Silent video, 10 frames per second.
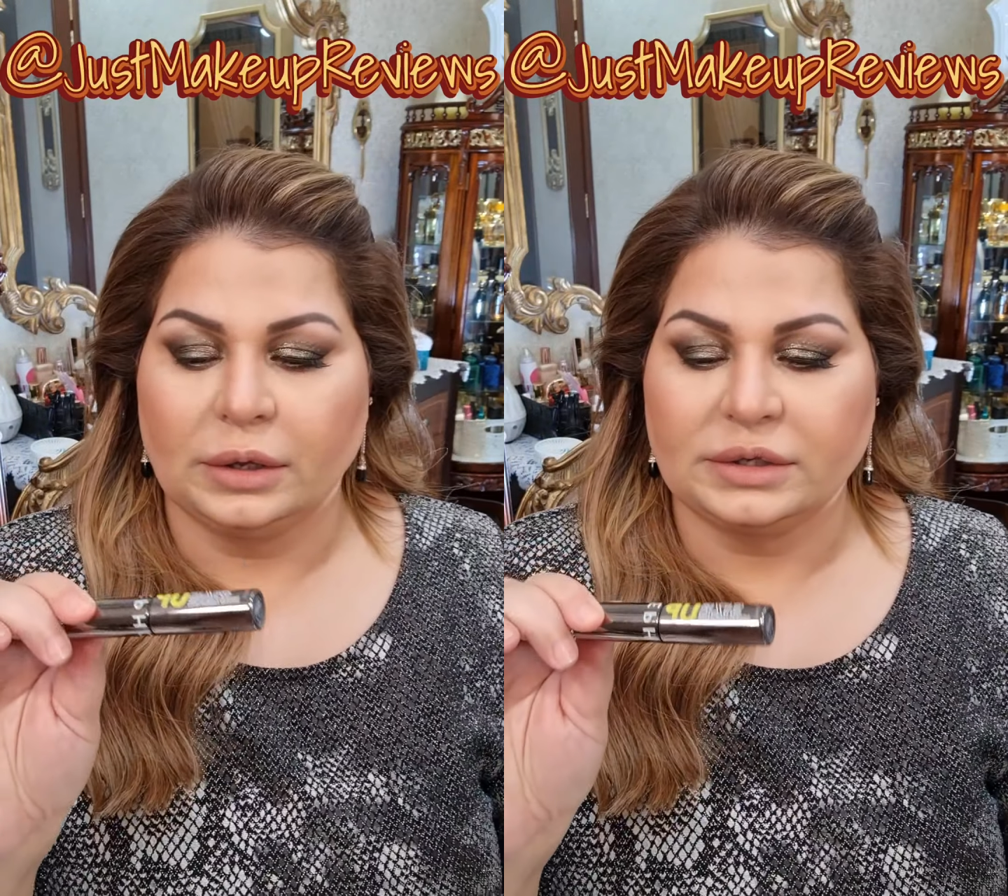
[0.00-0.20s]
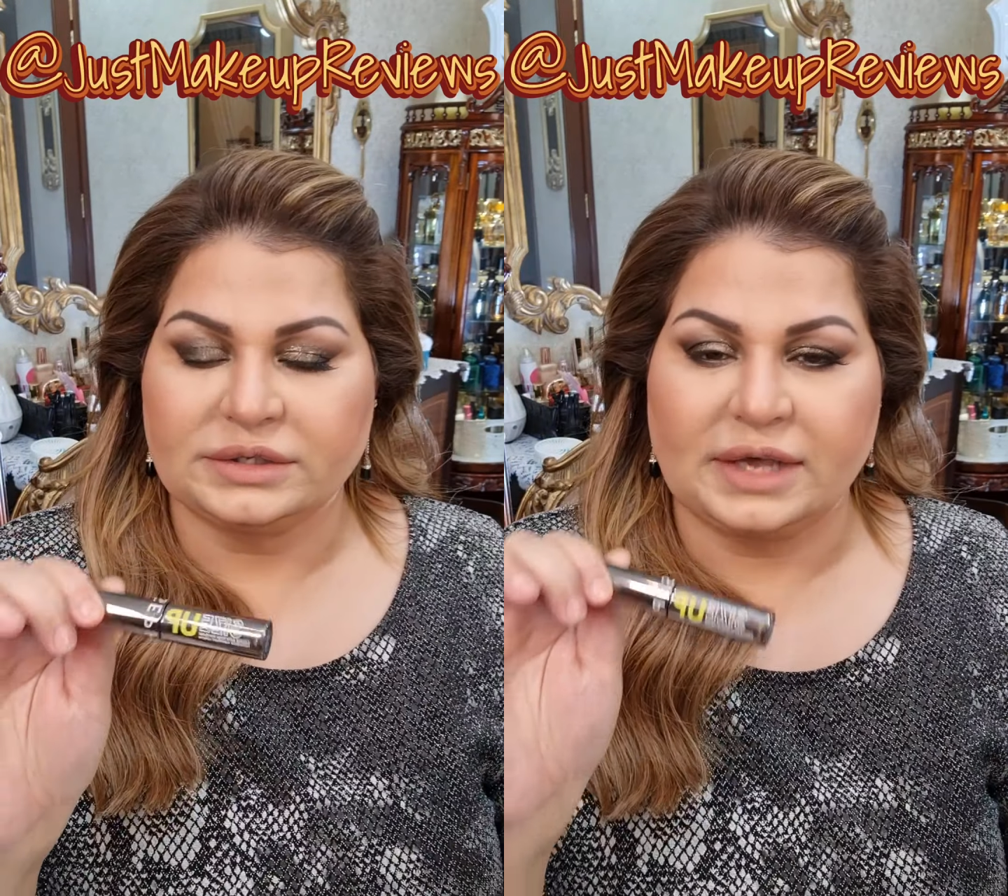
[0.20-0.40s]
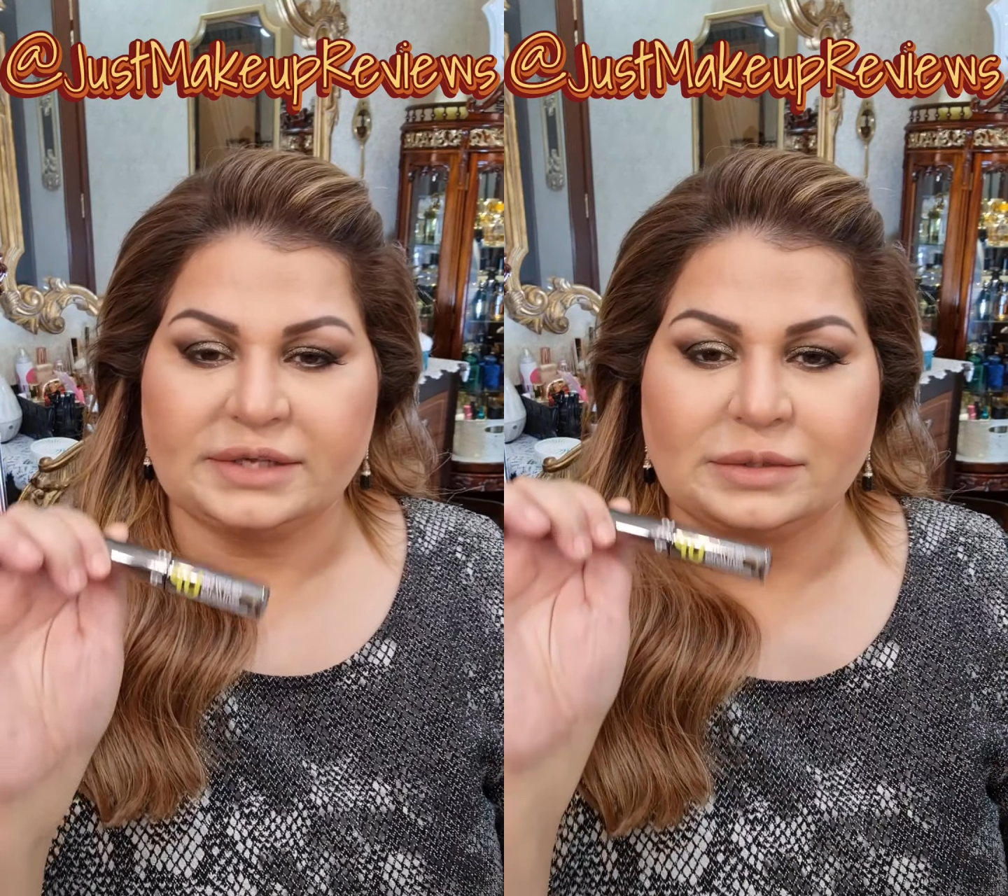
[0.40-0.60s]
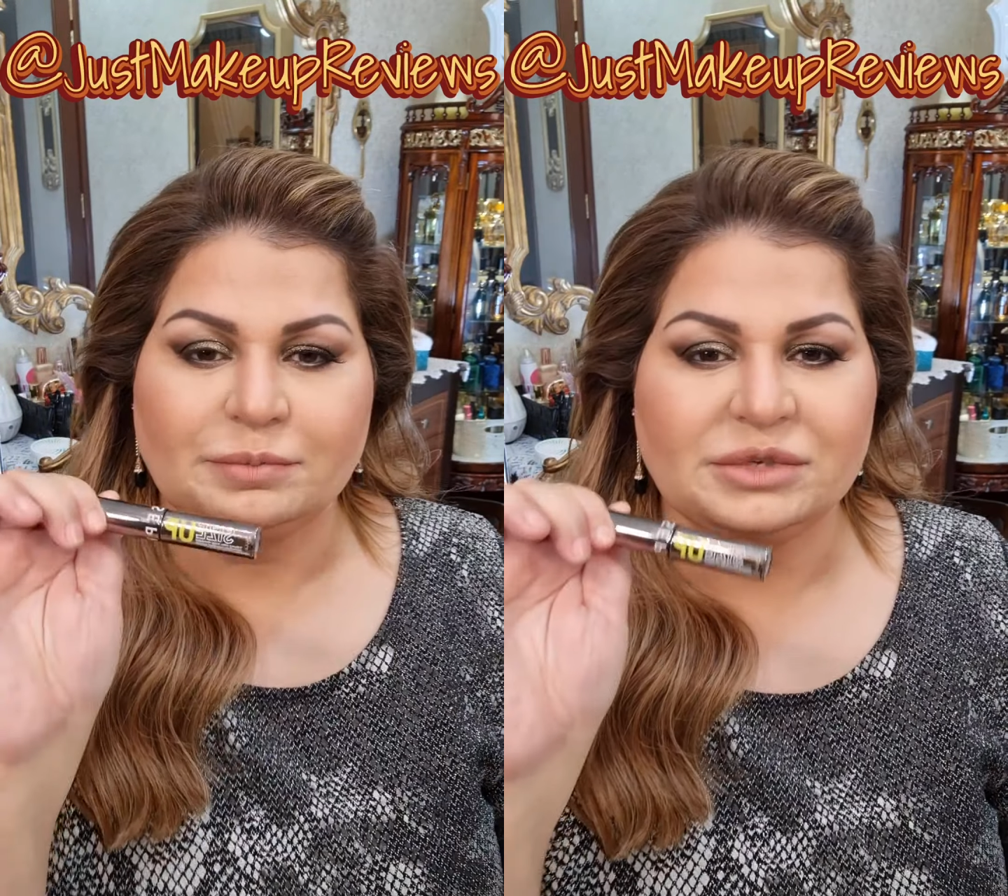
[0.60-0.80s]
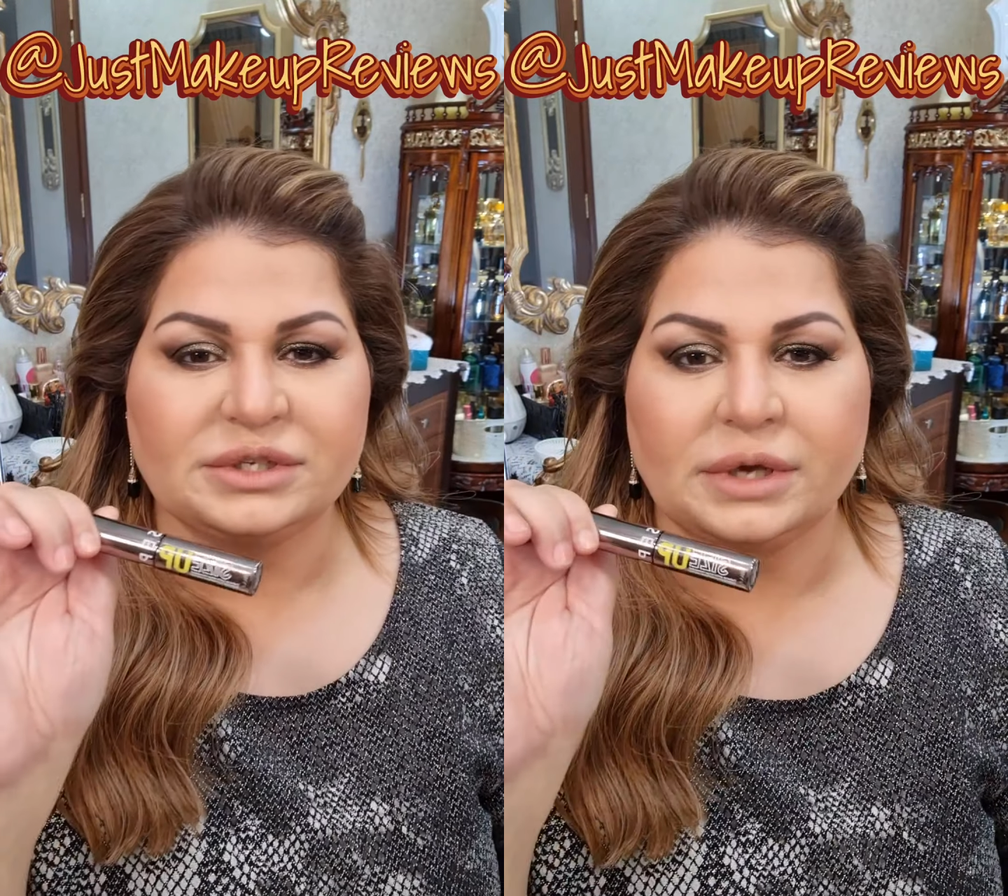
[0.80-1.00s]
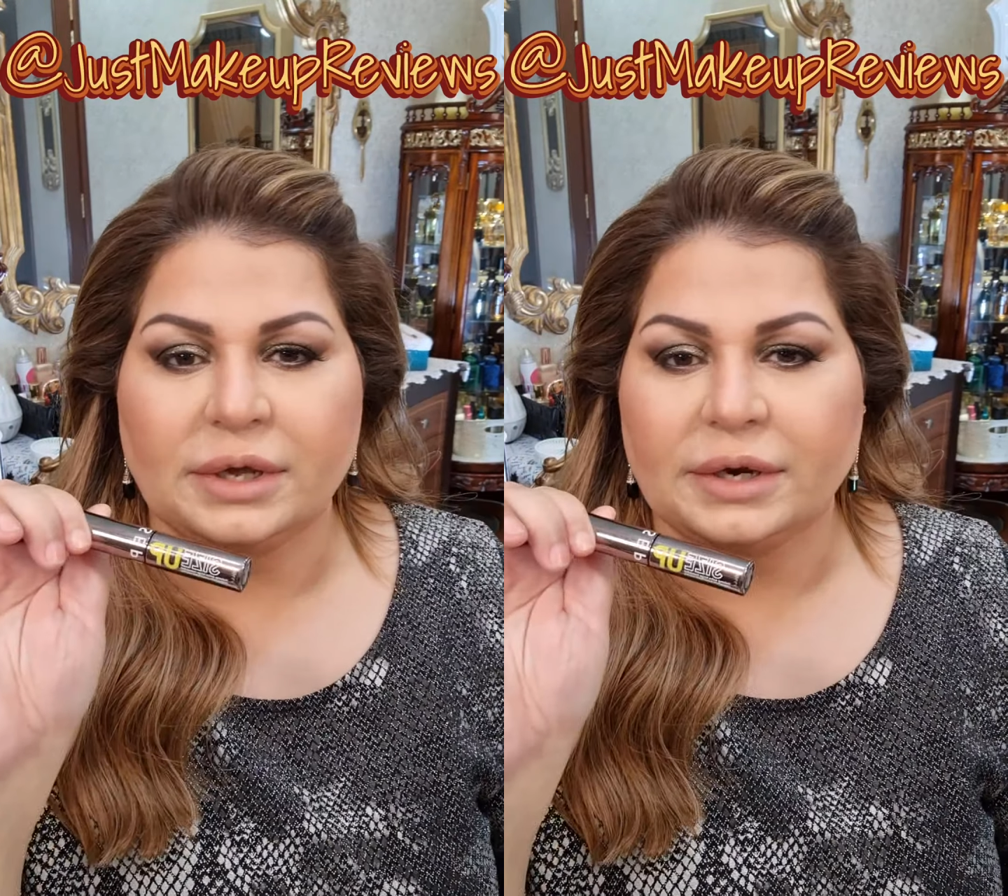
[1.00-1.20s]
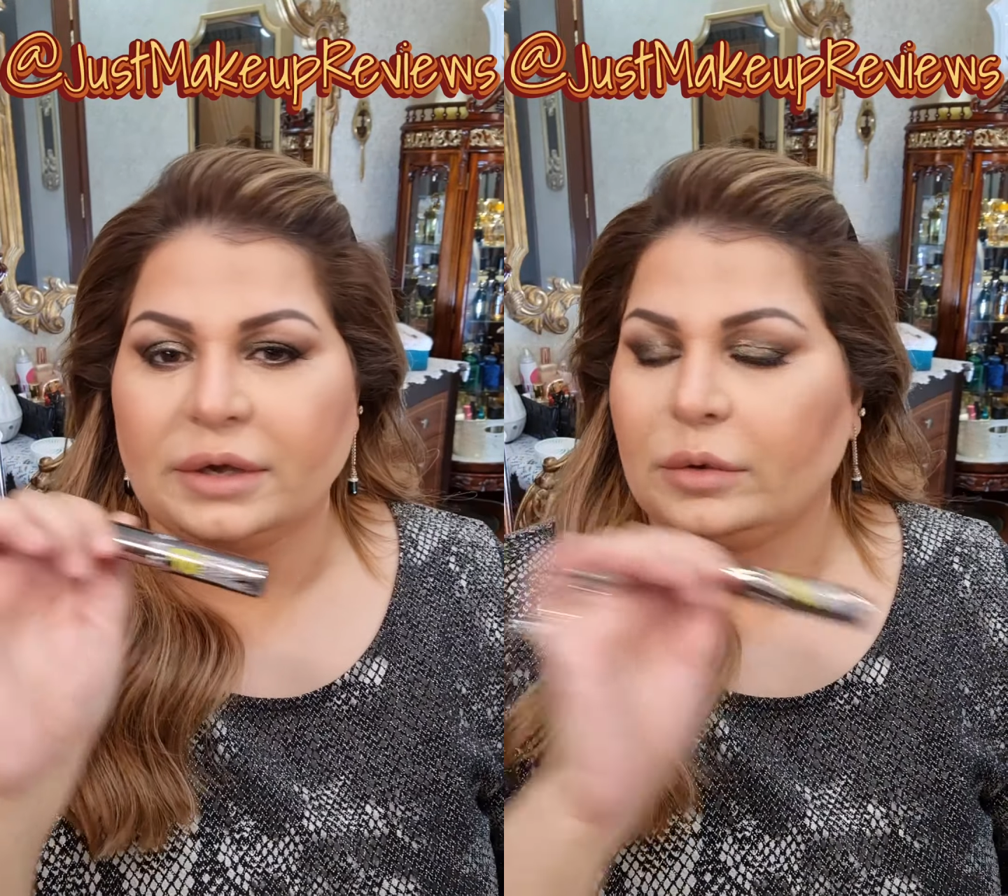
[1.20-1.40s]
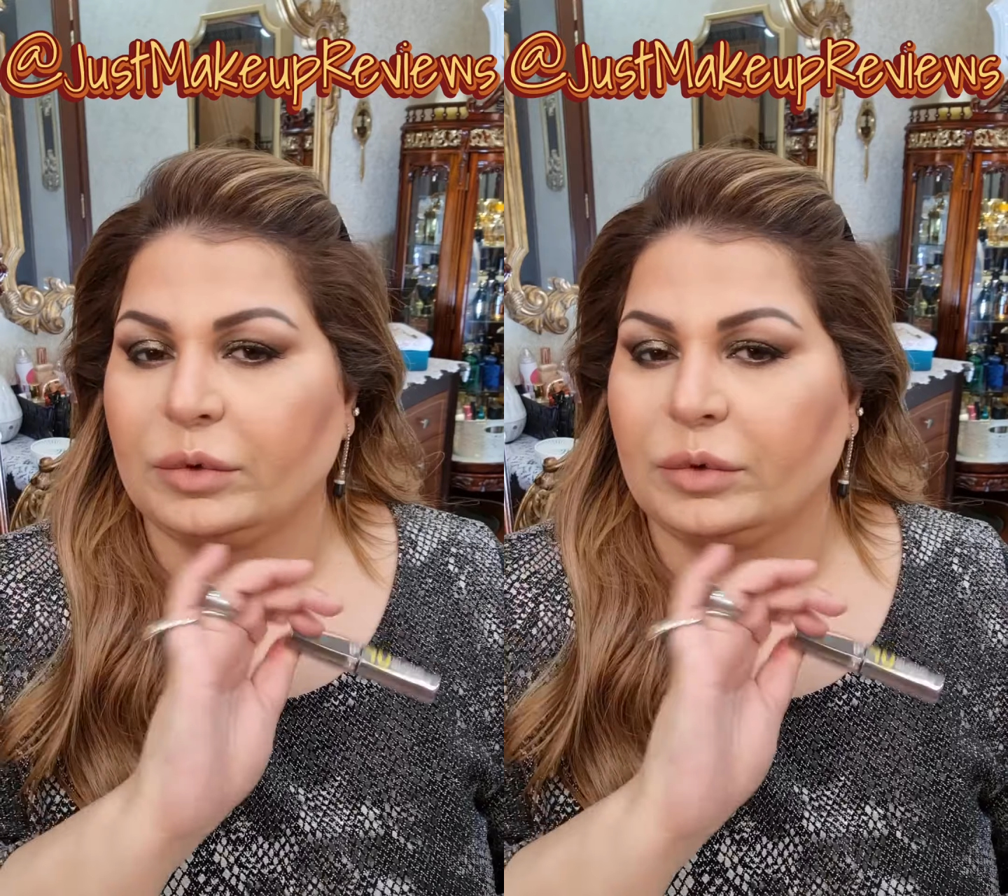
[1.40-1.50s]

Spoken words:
Size Up Mascara,